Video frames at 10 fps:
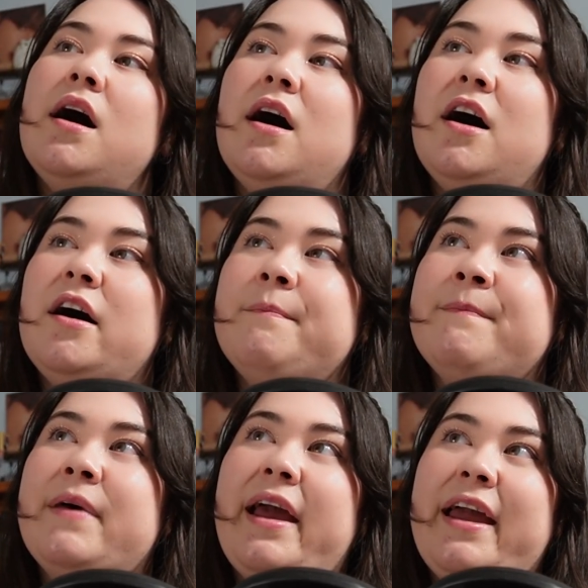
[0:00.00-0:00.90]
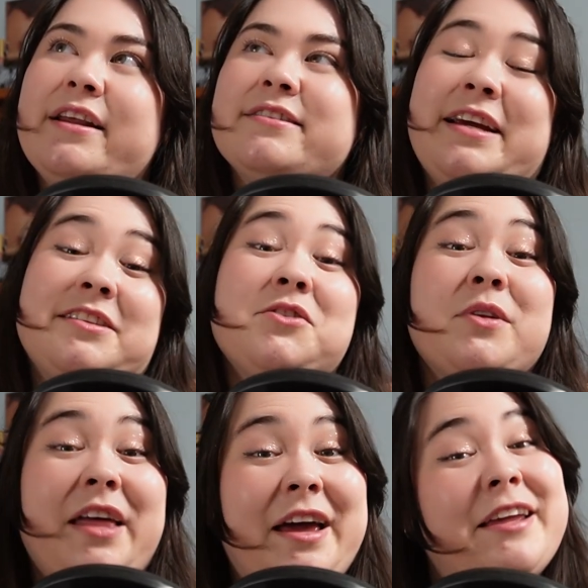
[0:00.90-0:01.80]
um, and it's nice to
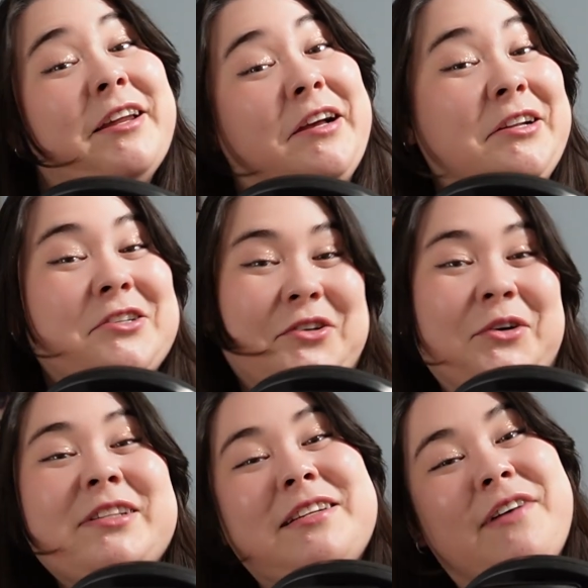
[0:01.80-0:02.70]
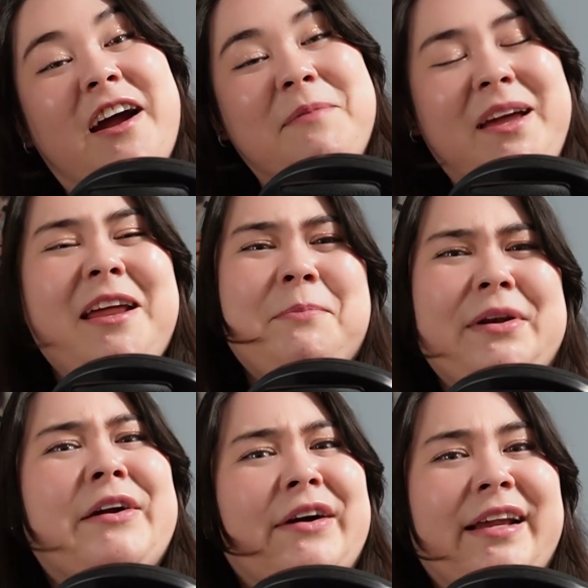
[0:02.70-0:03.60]
do that in a controlled environment. And I'm
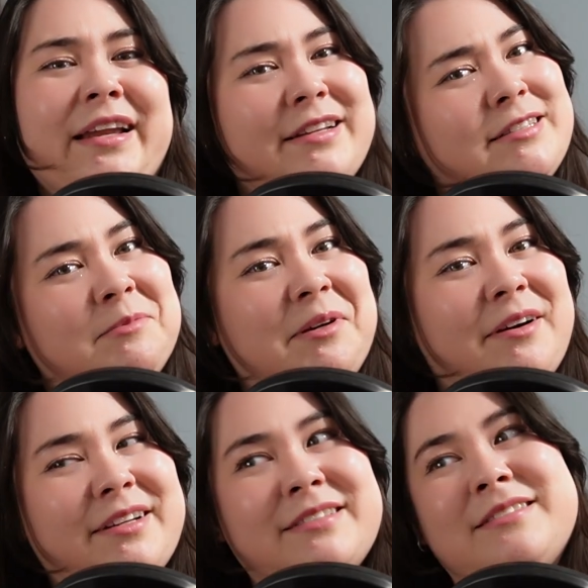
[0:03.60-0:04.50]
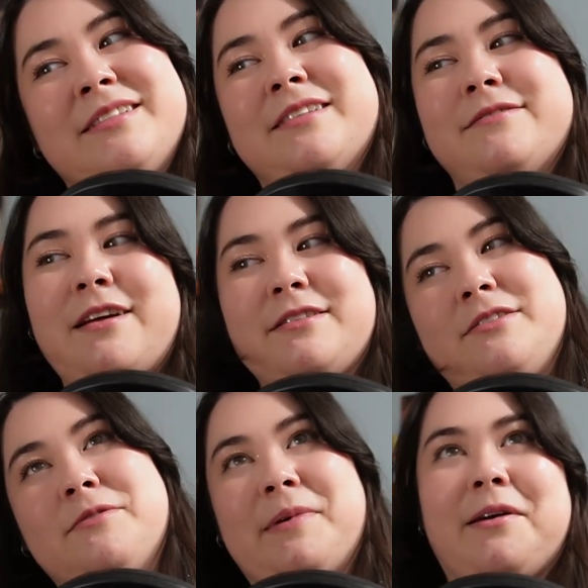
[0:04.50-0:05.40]
pretty good at it, to be honest. Not to
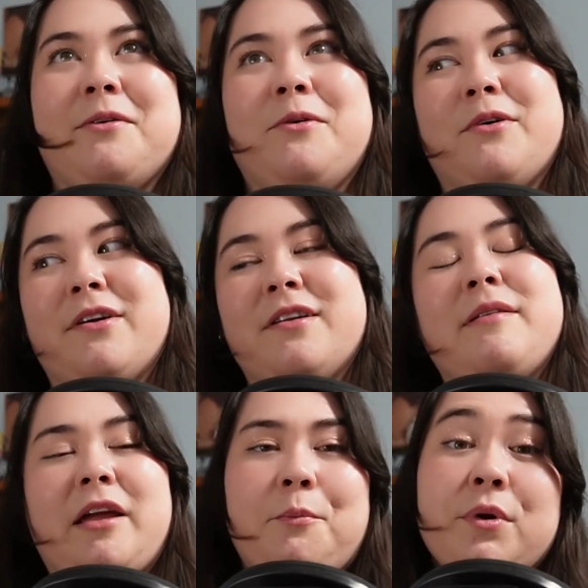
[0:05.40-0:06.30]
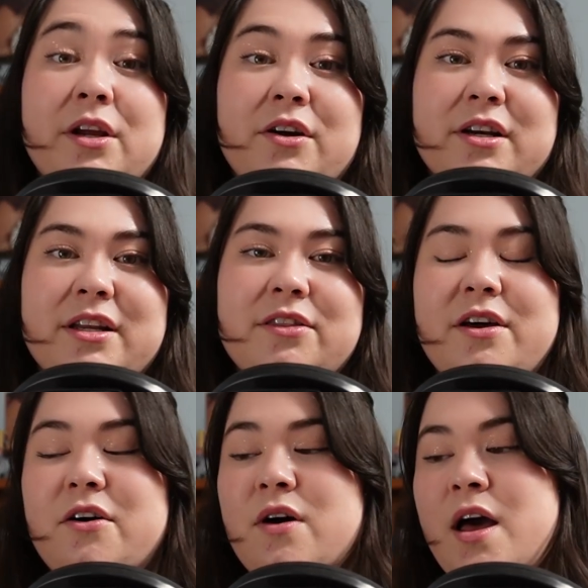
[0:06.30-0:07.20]
toot my own horn, like I'm pretty good at it
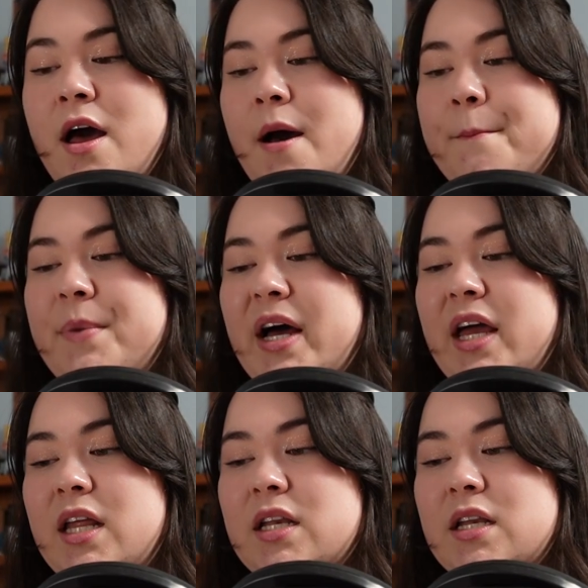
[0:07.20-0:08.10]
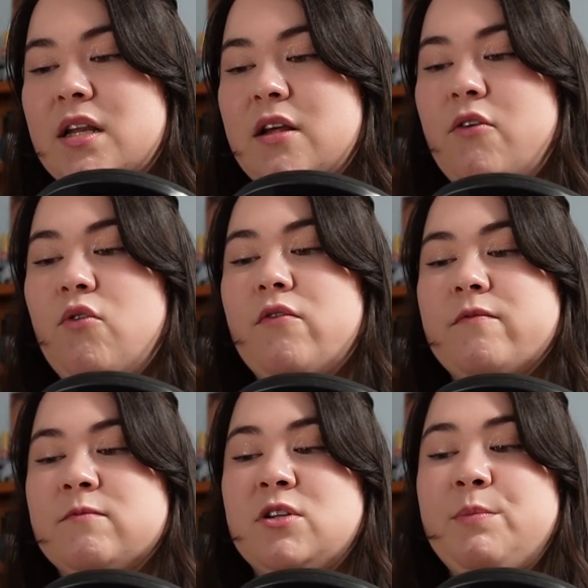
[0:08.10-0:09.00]
though. But
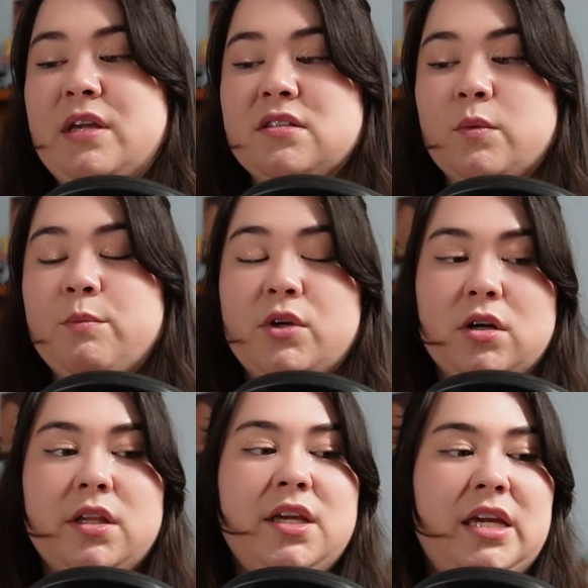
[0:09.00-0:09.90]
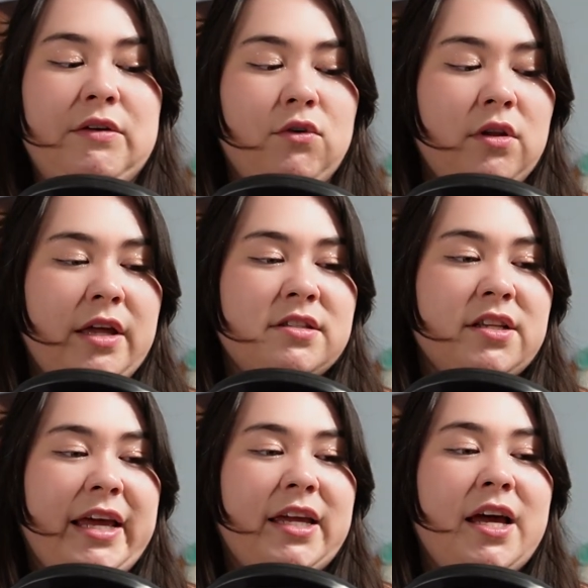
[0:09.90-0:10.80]
to be someone purely evil and
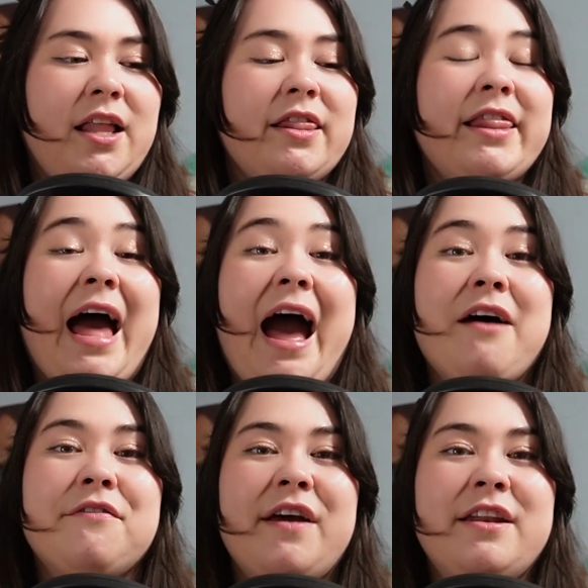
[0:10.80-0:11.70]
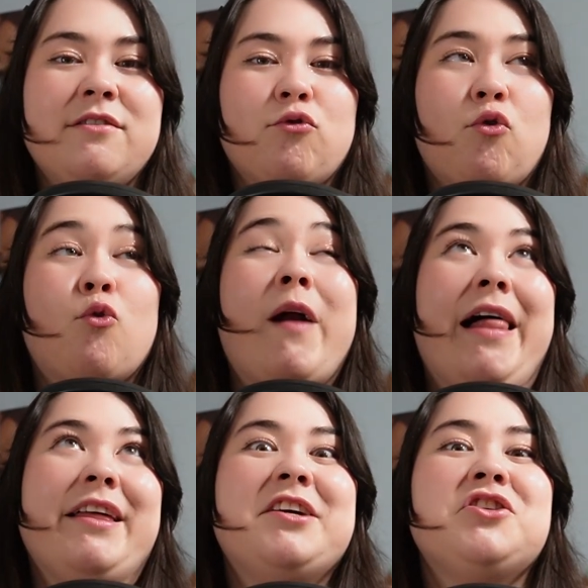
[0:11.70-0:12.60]
to like laugh and
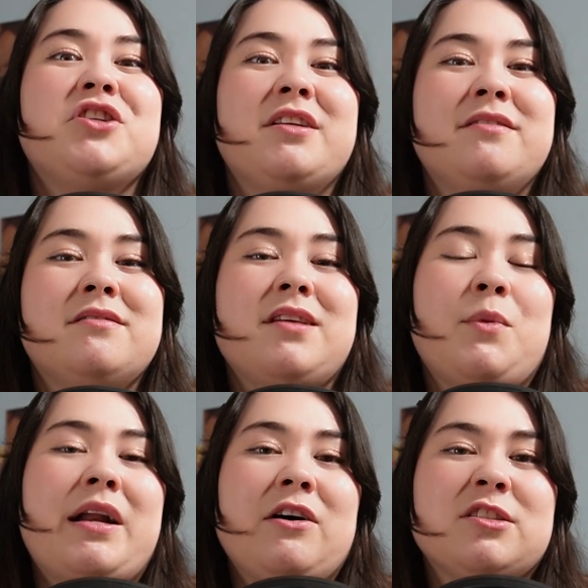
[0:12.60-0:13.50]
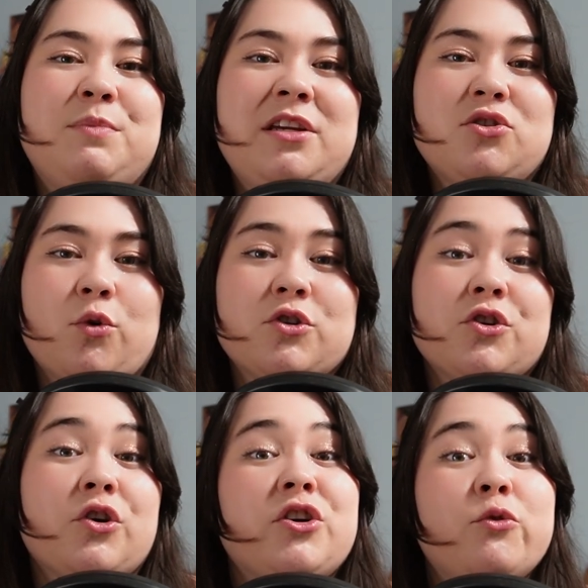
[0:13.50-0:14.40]
relish in someone else being
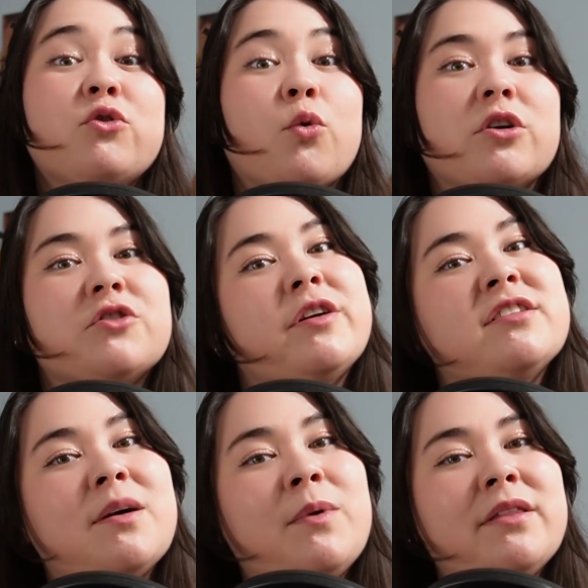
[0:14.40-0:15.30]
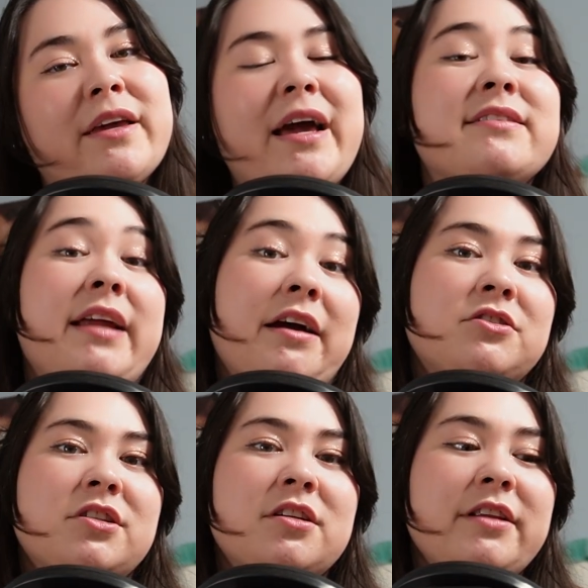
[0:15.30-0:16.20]
tortured or you torturing someone like as an
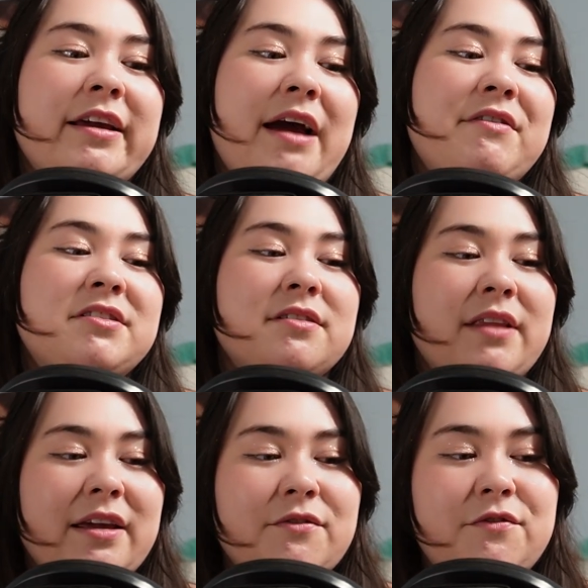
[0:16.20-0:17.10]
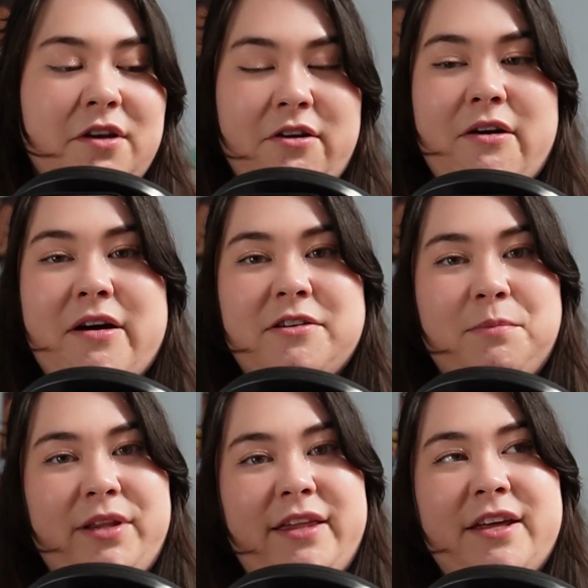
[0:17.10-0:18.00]
actor like having to like figure out how to
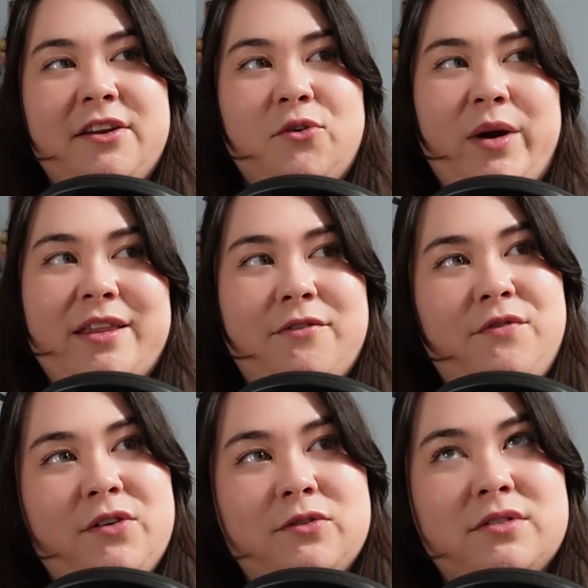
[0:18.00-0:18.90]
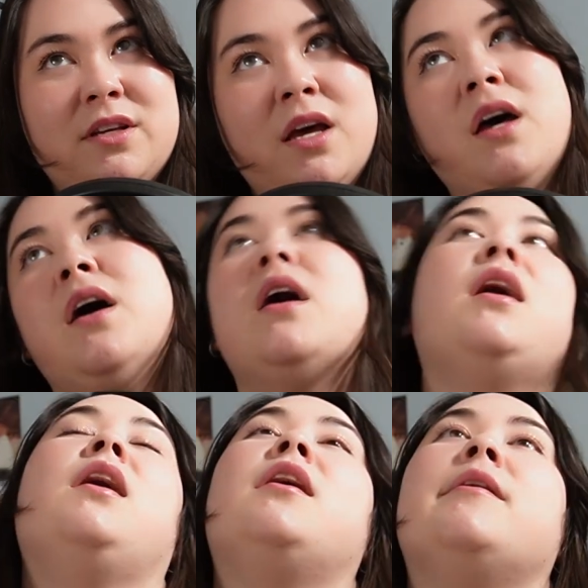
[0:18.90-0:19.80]
play that in a way that feels
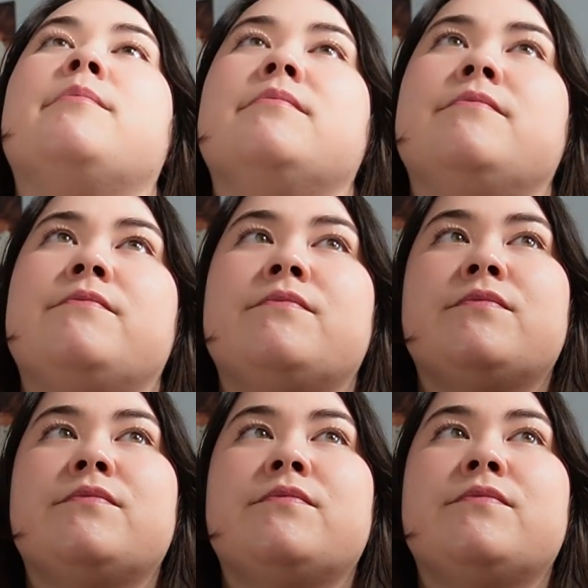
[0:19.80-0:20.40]
um